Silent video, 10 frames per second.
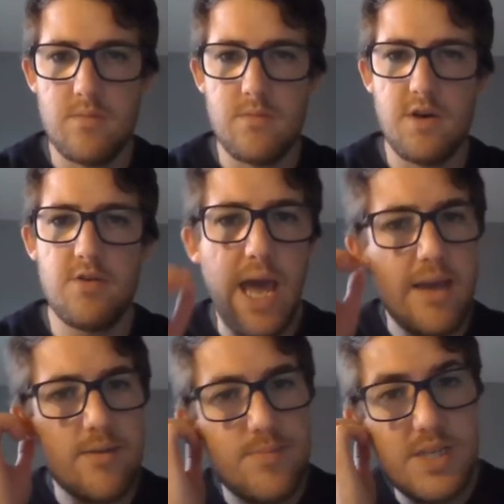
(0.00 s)

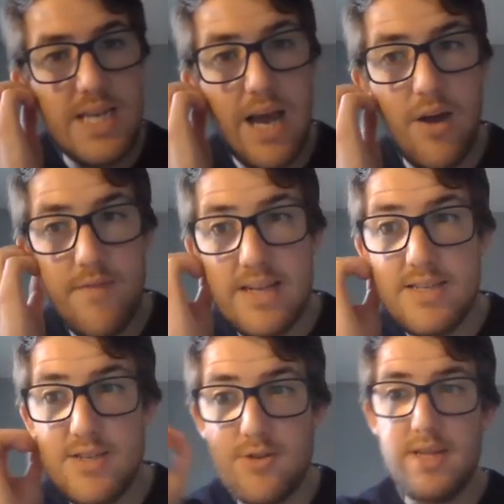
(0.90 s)
Okay, so now I've
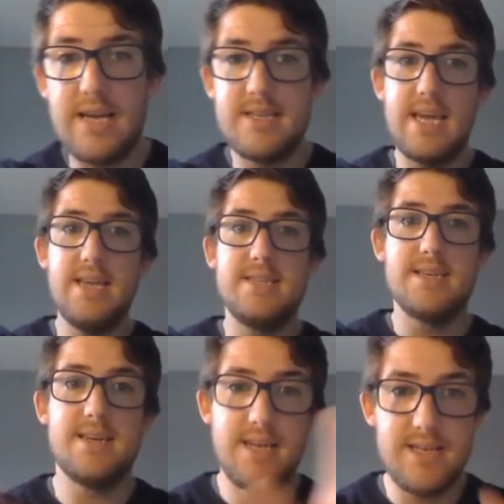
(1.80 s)
entered all that
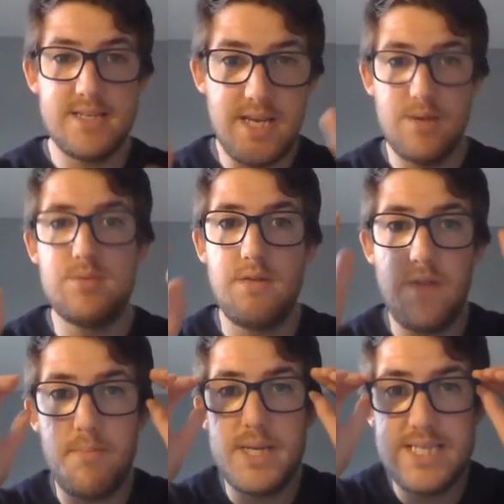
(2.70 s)
data in terms of
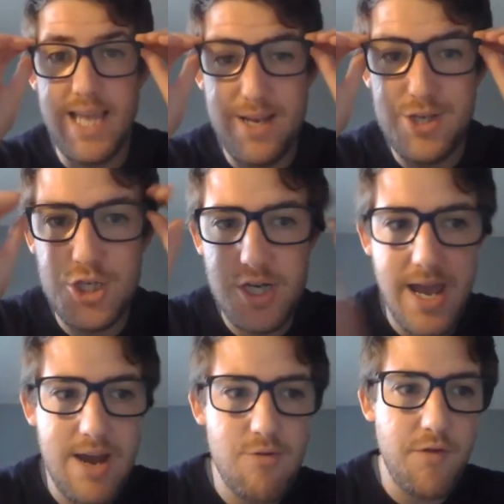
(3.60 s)
the percent
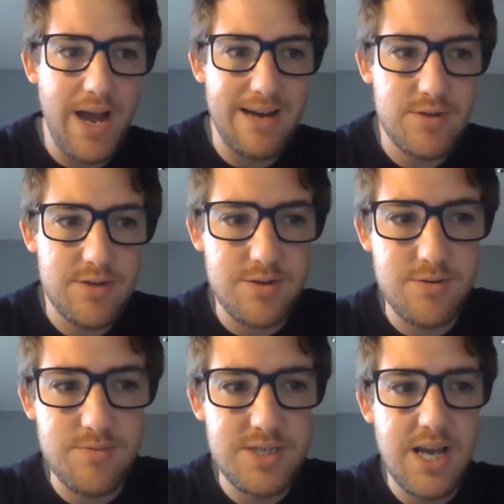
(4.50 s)
share of
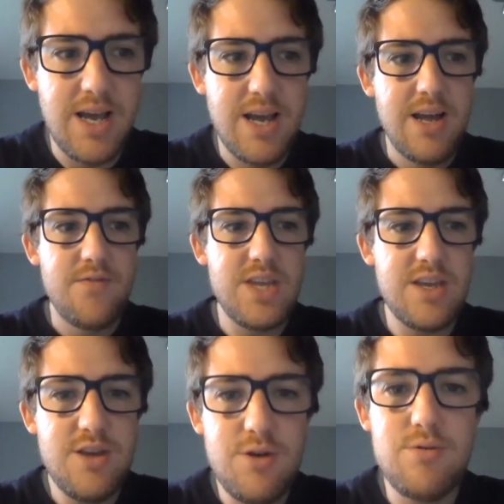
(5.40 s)
households that
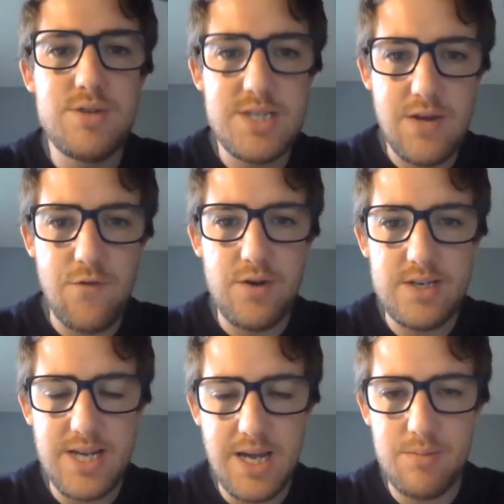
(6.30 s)
use
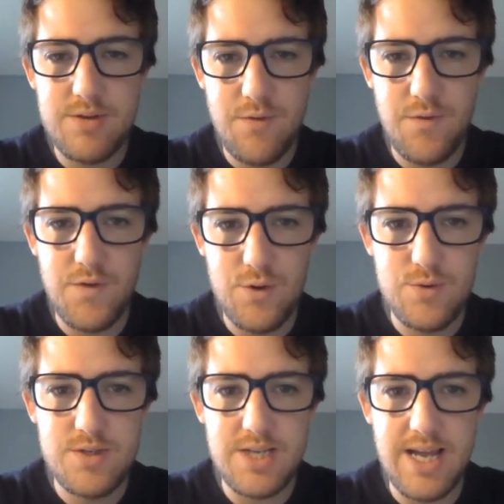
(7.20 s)
different types of
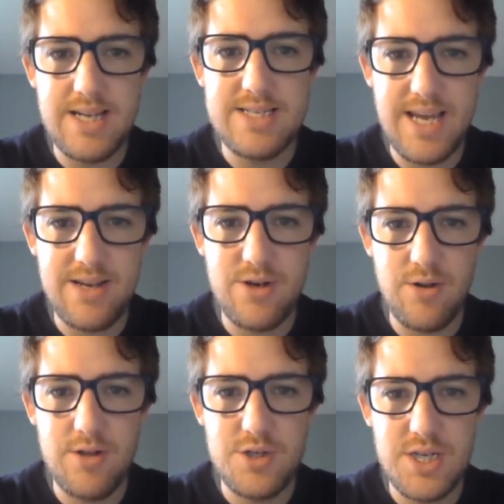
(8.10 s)
fuels and
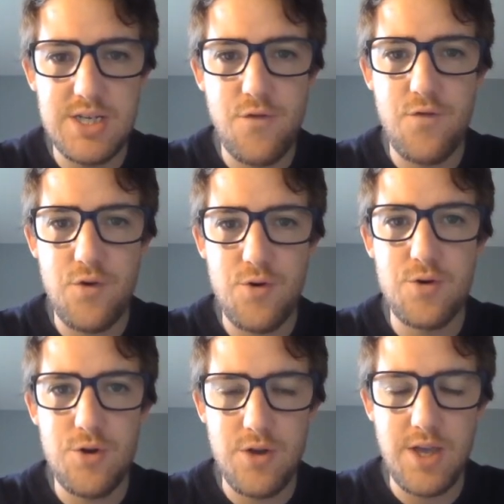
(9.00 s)
technologies
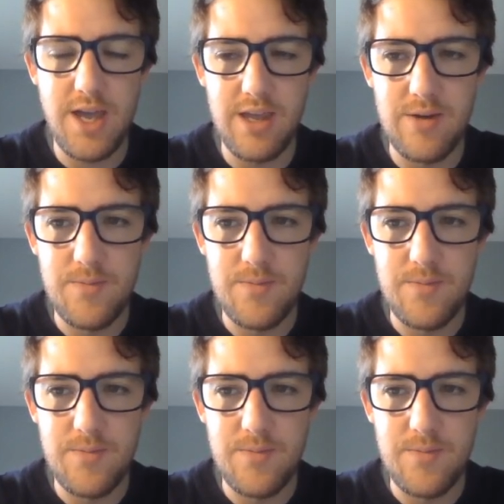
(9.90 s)
for cooking.